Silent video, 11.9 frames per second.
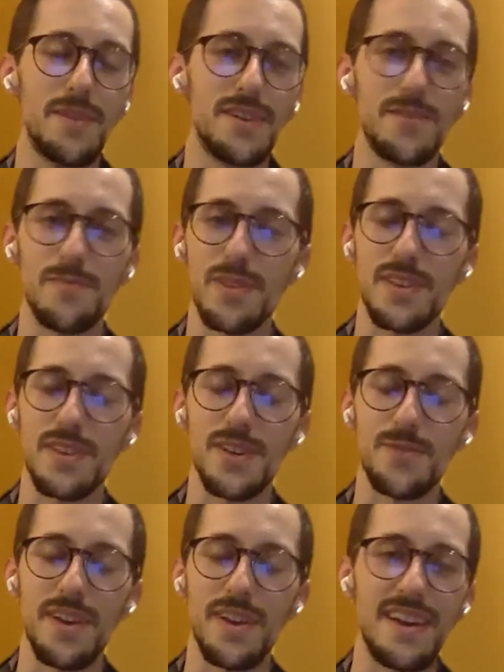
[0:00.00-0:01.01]
mean, I completely
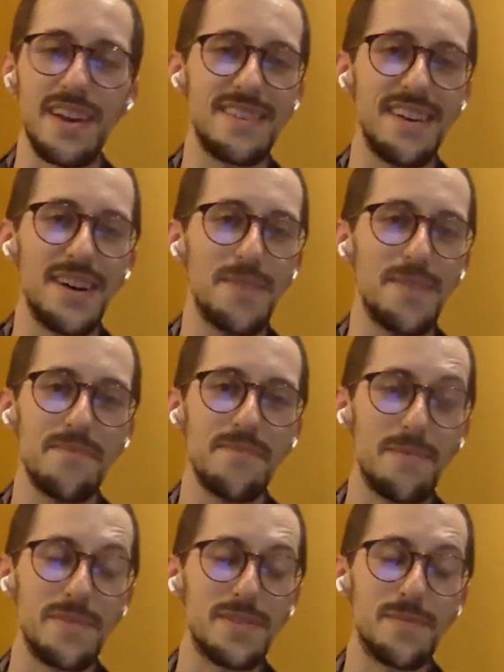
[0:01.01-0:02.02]
agree. And
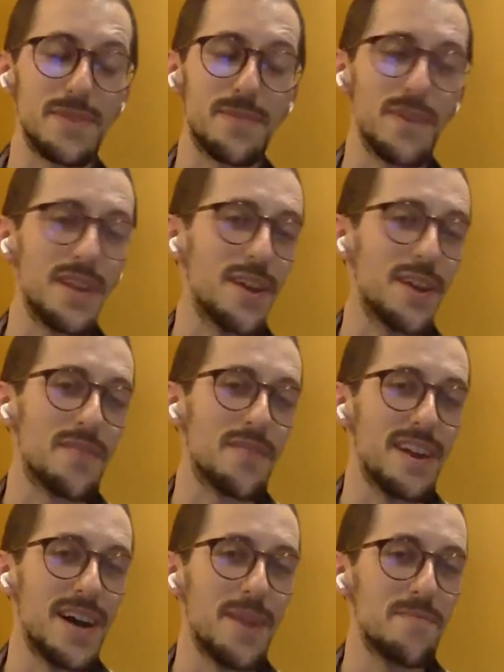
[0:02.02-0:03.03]
speaking of
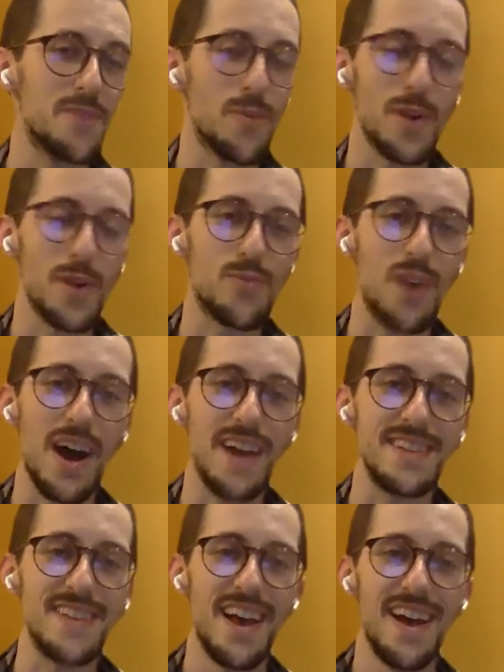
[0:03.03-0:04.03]
the Nobel
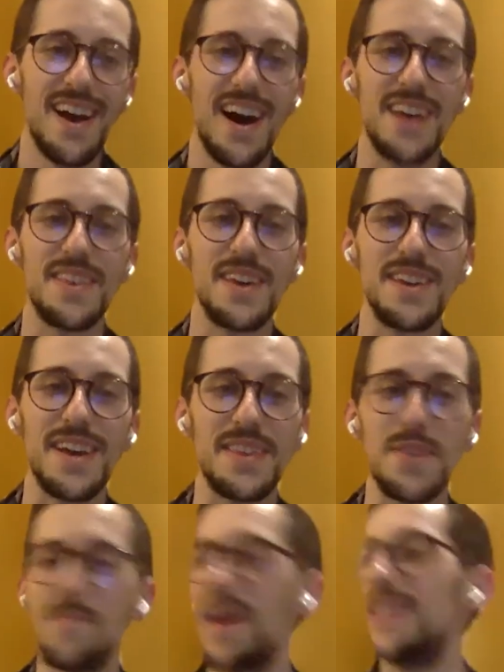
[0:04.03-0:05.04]
Prize, I think
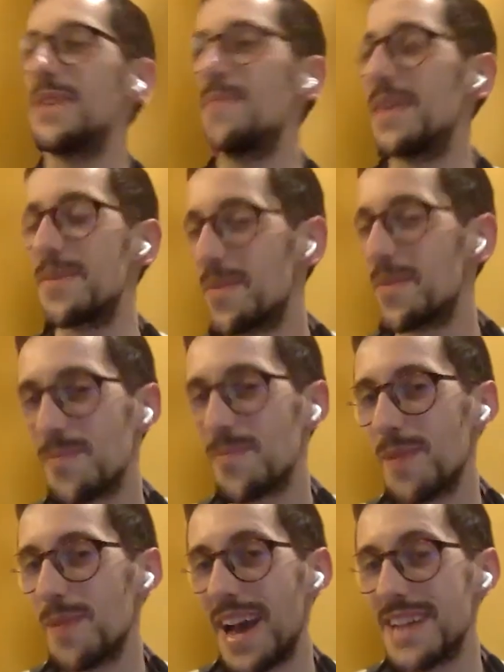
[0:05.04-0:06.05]
many people
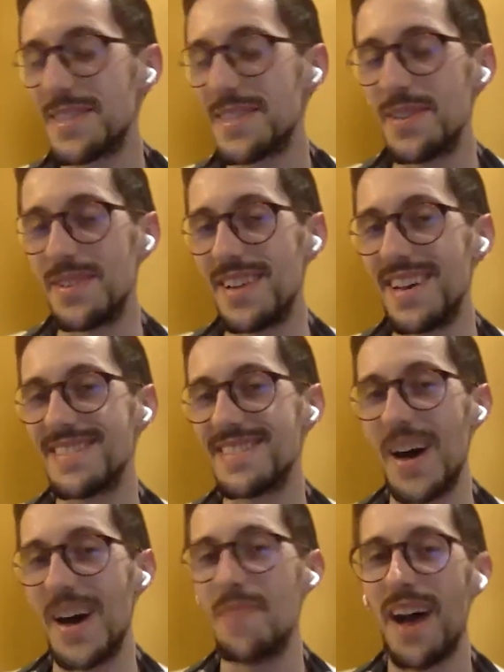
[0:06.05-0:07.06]
probably ask you this.
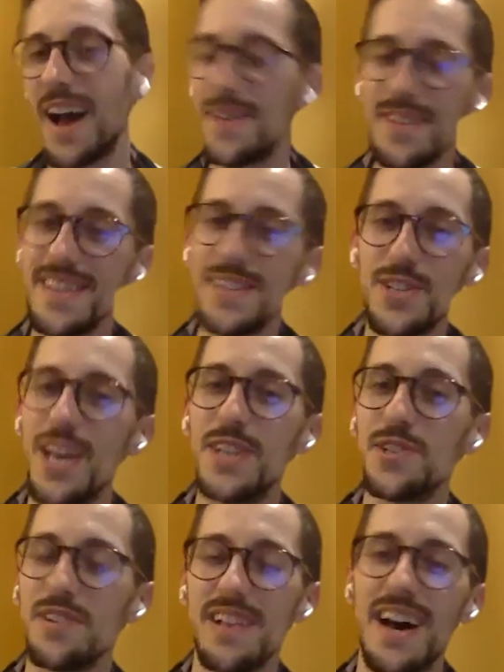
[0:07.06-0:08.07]
How did it
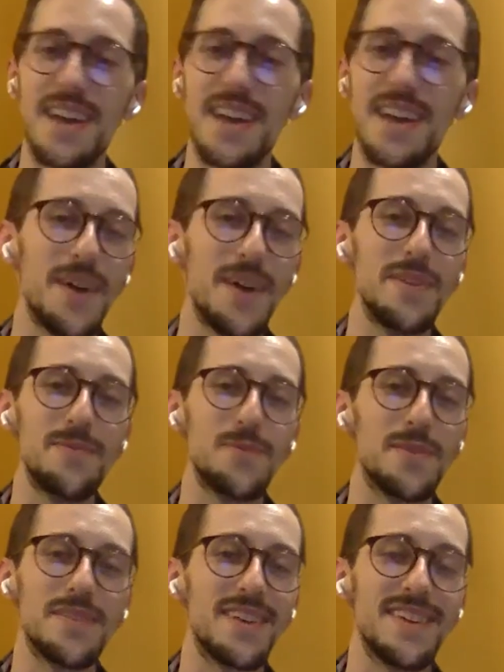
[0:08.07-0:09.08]
change your life? I mean,
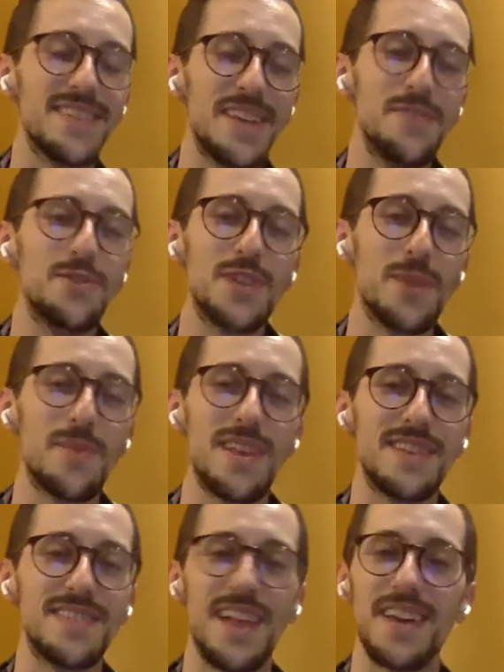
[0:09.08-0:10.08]
can you share with
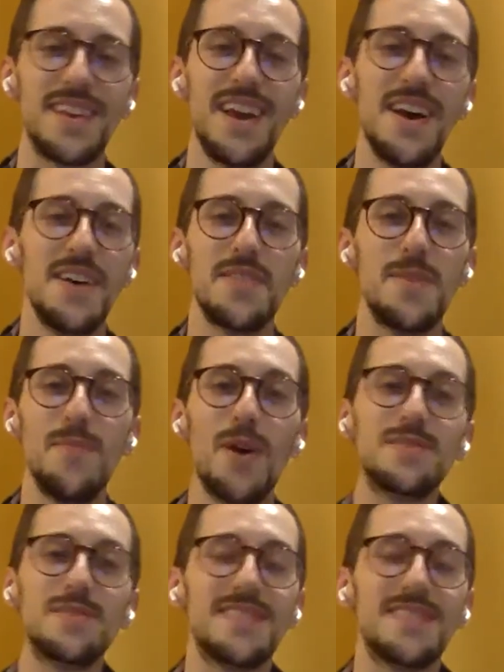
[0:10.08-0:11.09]
us like the
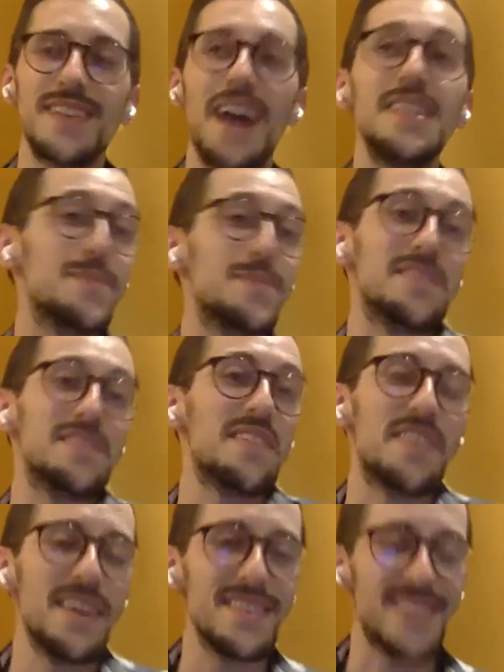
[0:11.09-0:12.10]
most
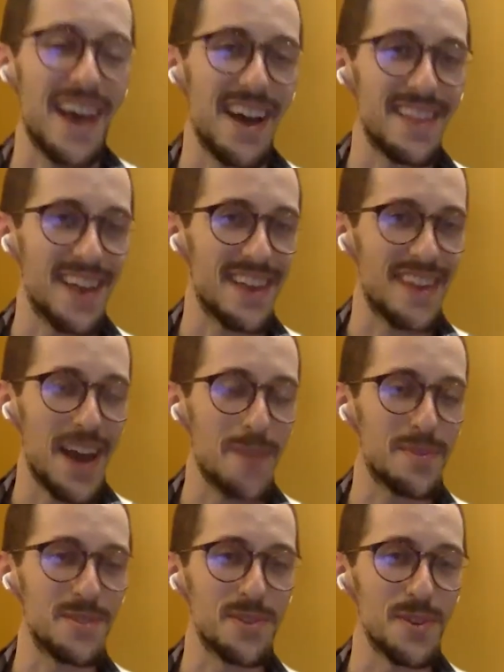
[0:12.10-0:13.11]
unexpected things that
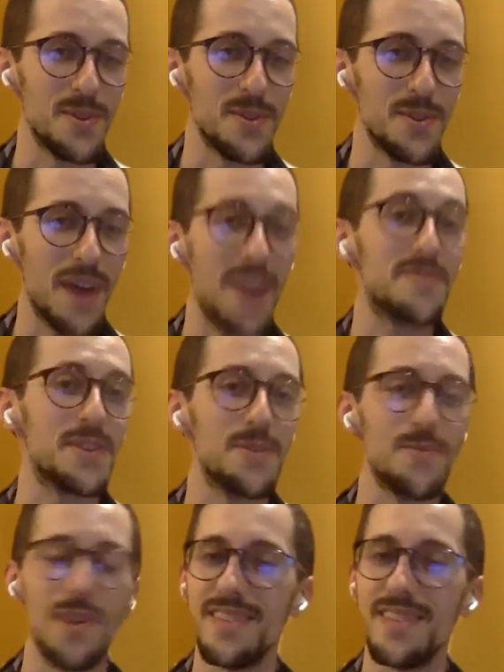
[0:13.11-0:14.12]
happened to you after you
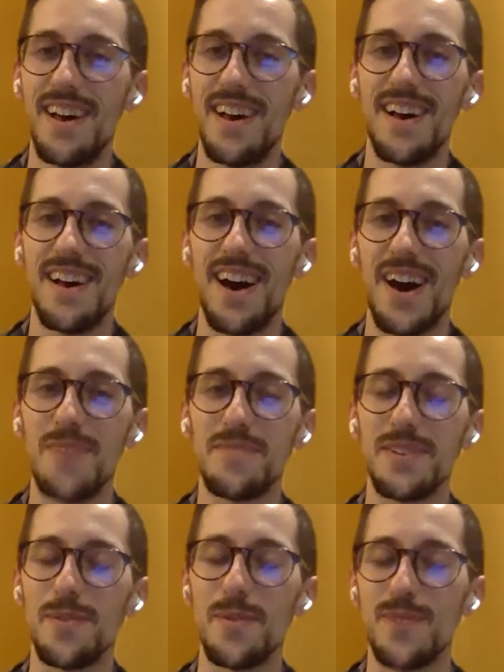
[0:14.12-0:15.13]
won the
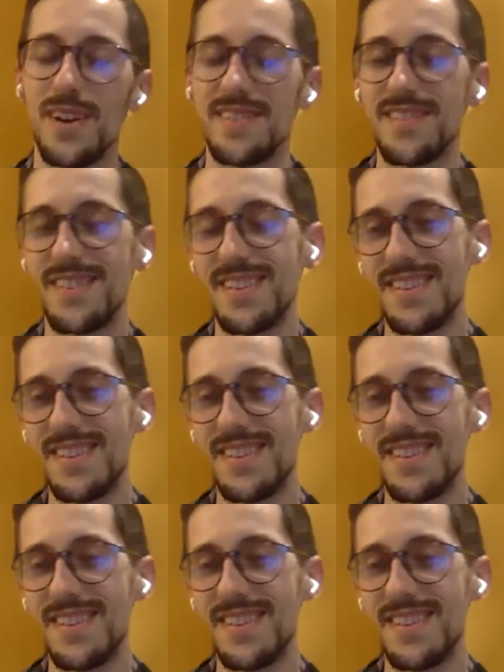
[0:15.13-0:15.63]
Nobel Prize?